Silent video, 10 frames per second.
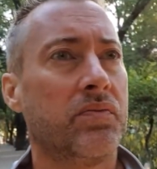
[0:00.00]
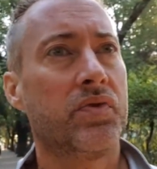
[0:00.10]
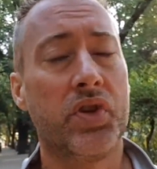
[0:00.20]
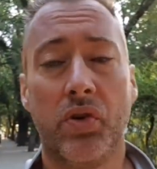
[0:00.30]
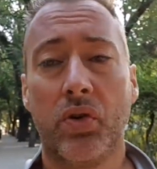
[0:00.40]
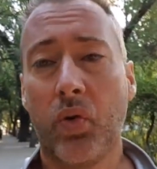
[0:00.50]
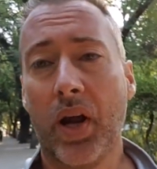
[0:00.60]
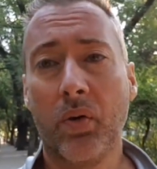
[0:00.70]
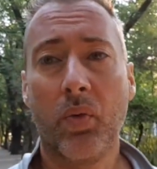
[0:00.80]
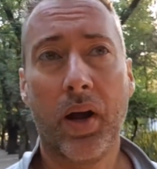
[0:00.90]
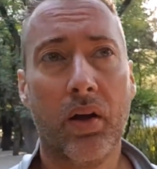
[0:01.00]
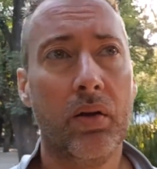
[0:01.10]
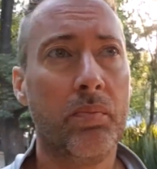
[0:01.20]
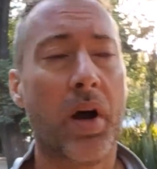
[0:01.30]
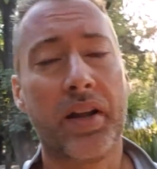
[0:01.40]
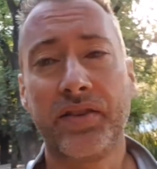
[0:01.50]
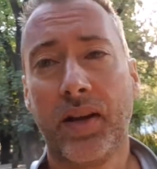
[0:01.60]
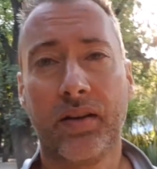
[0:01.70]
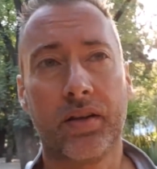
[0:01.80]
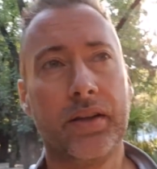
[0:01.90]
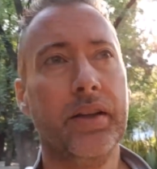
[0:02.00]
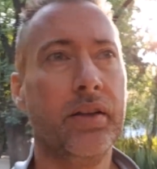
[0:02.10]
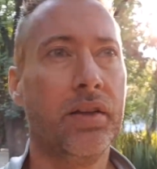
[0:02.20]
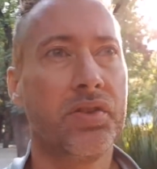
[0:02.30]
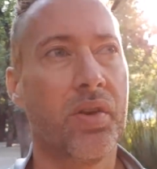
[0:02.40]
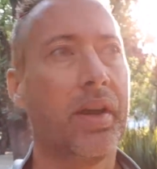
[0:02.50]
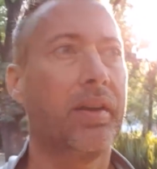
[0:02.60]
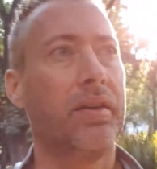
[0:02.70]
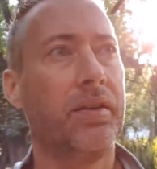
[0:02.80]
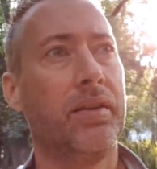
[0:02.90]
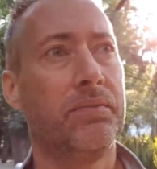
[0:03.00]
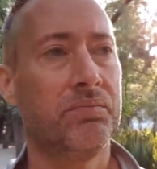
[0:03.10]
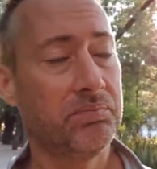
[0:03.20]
do quite well monetarily, so I can